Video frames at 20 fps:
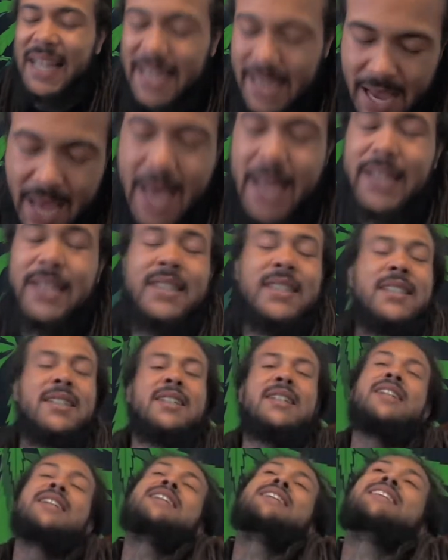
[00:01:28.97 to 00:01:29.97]
got
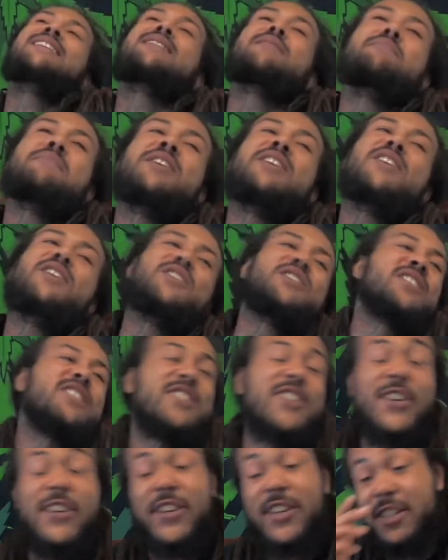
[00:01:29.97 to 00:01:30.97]
that the Migos could
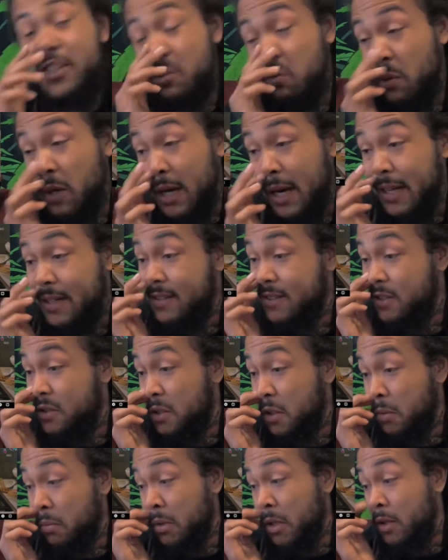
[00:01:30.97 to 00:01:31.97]
turn it into a hot
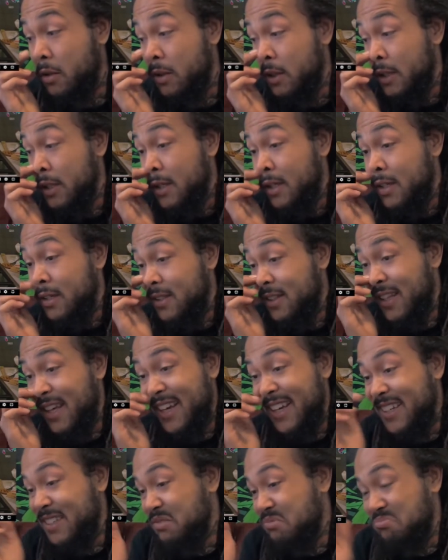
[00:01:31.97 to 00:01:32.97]
song, bro.
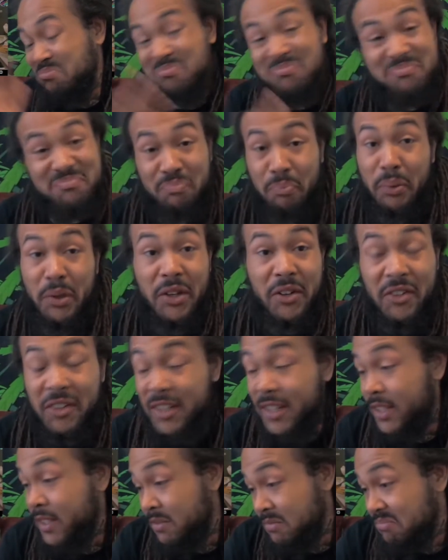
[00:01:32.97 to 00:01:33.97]
Like,
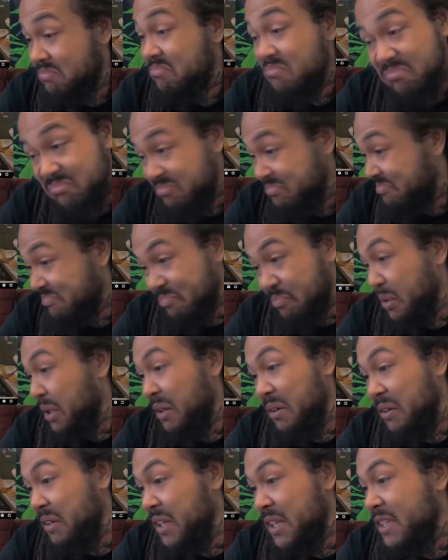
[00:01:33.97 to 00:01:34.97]
period,
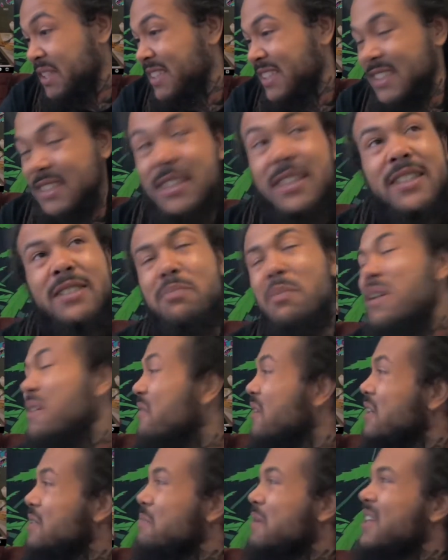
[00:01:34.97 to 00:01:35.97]
period. These
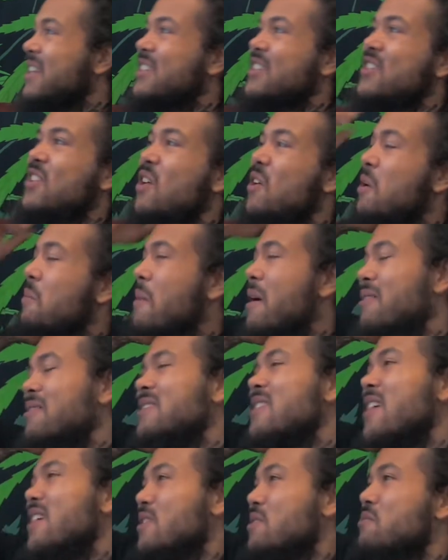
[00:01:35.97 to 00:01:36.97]
motherfuckers made a song about
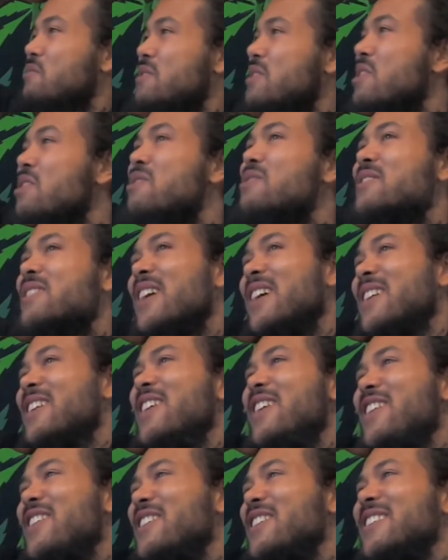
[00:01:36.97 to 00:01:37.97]
Taco Tuesday,
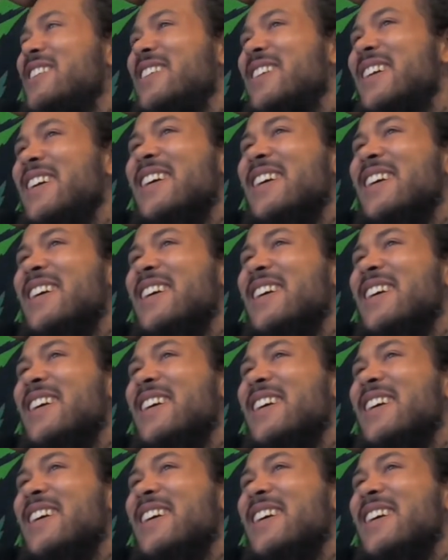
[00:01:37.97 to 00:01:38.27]
dog.